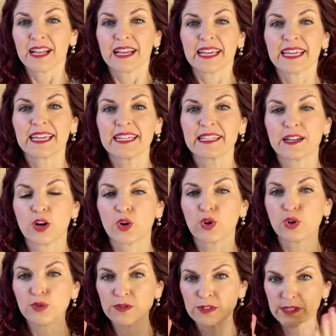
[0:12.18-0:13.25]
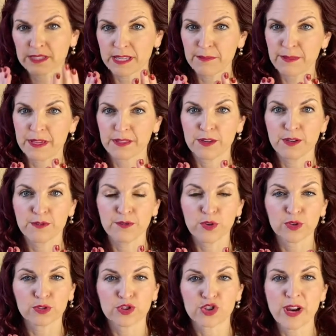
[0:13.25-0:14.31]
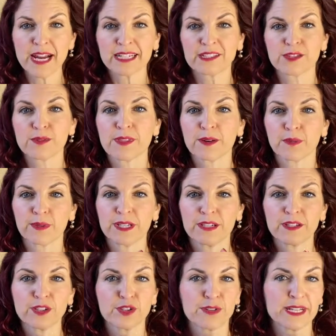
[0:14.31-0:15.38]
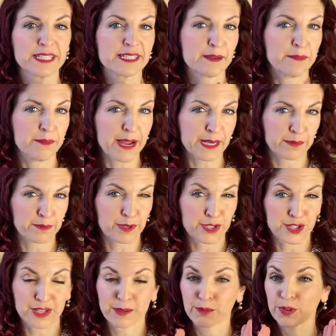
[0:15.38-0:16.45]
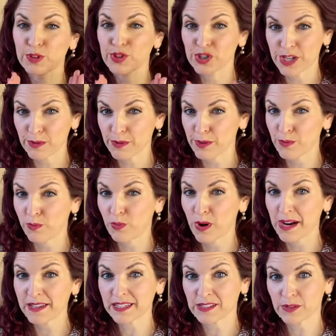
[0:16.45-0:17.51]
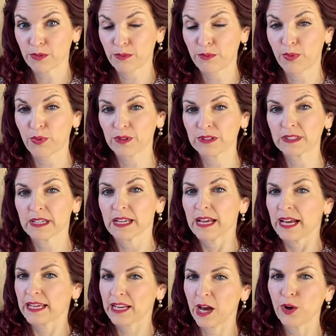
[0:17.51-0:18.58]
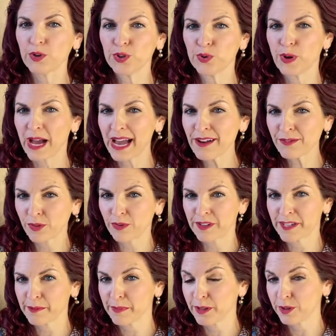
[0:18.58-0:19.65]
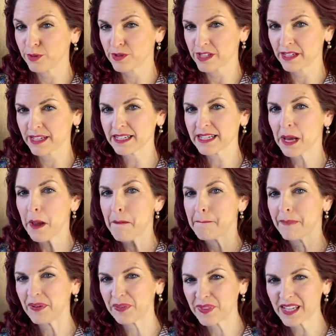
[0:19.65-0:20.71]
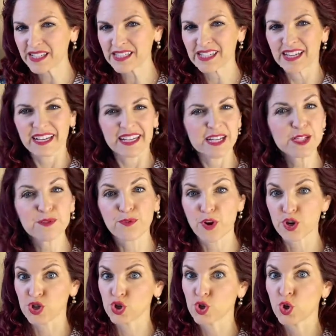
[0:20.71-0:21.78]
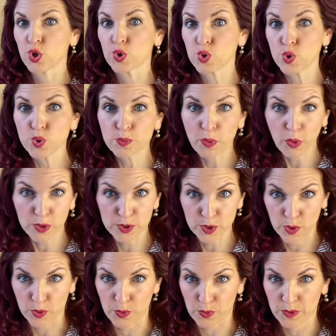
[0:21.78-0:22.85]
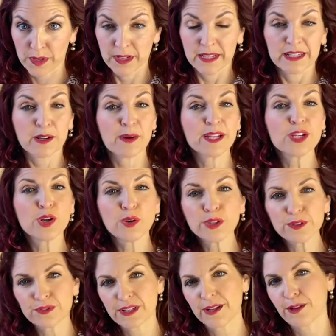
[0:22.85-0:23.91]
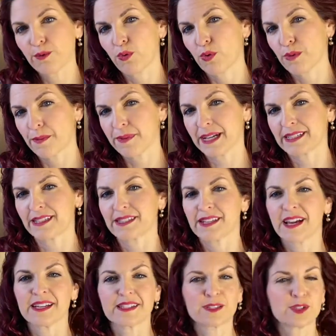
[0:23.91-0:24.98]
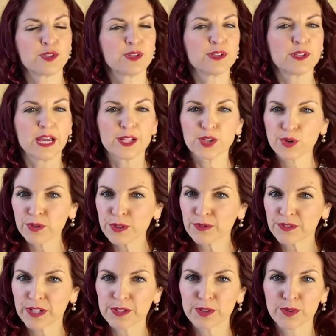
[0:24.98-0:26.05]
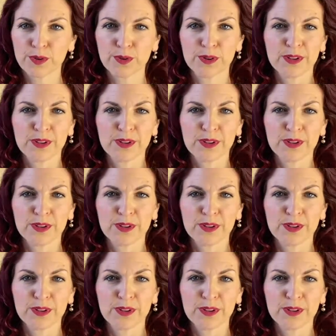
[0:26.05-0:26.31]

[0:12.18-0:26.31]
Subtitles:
it occludes the vocal tract so that we can create some back pressure. And I'm going to share with you why that's so important and how you have already been using it, but this is version 2.0. Now I know you've done the warm-up exercises, I know you've done your